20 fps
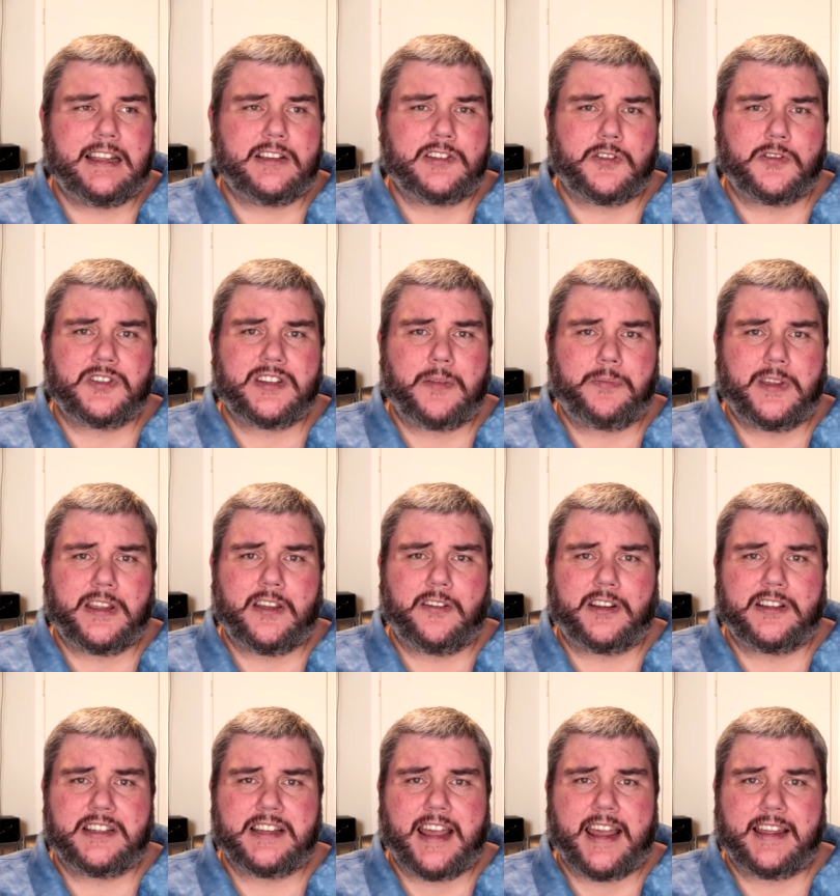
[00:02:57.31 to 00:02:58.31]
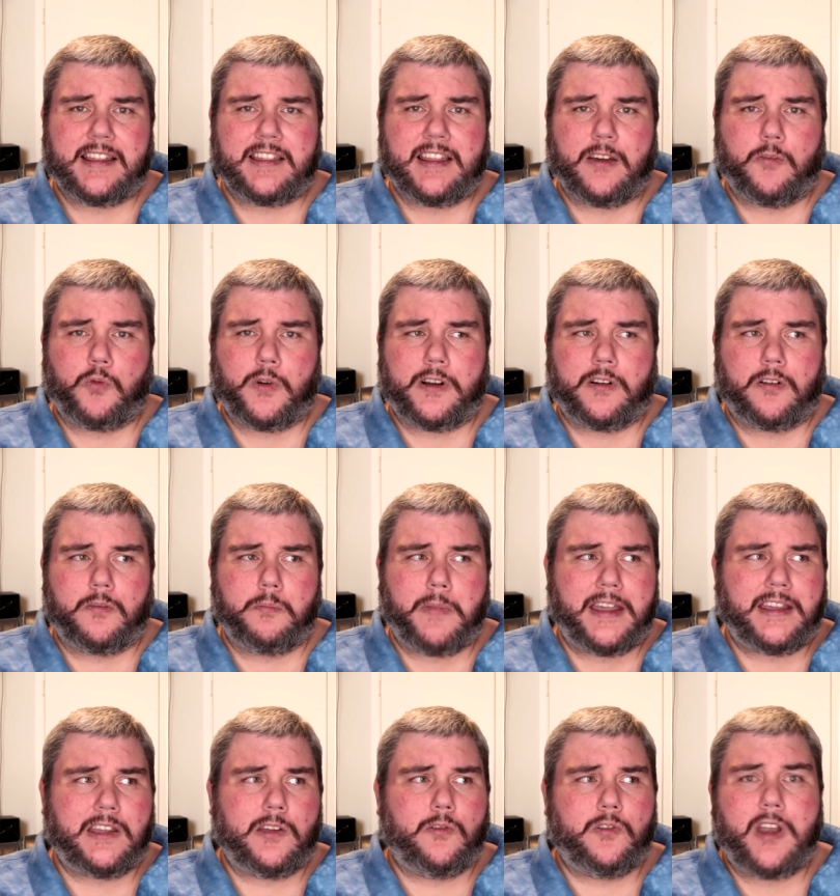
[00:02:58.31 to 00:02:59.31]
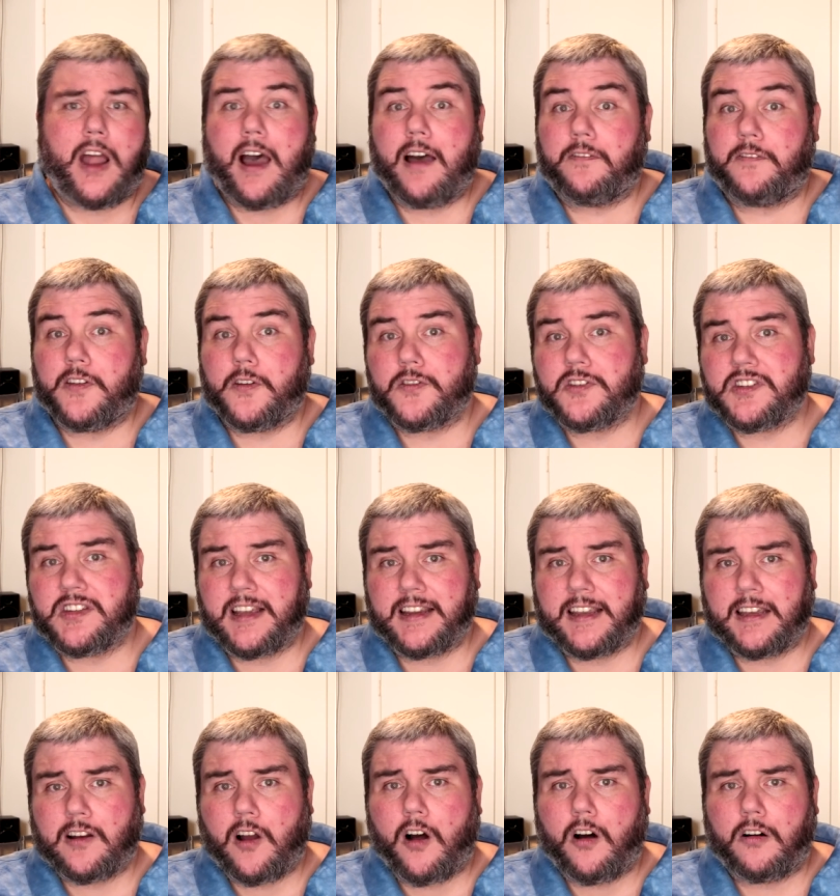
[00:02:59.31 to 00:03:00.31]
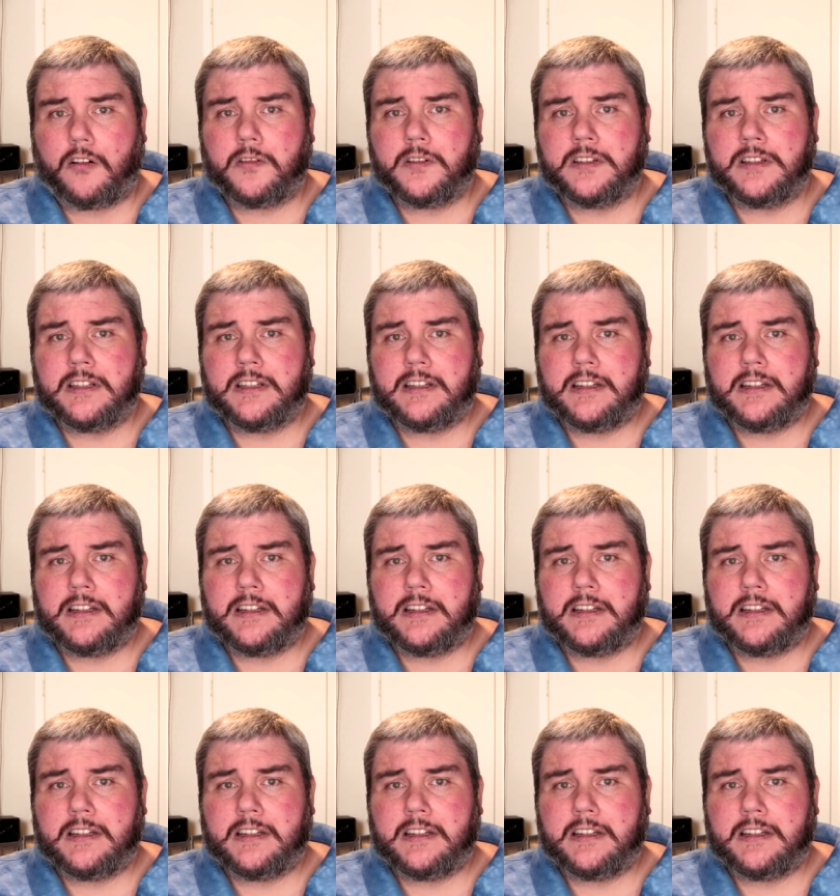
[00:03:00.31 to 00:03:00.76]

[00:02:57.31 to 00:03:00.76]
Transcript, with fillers: Is there something you can take that will make you not feel sick at all?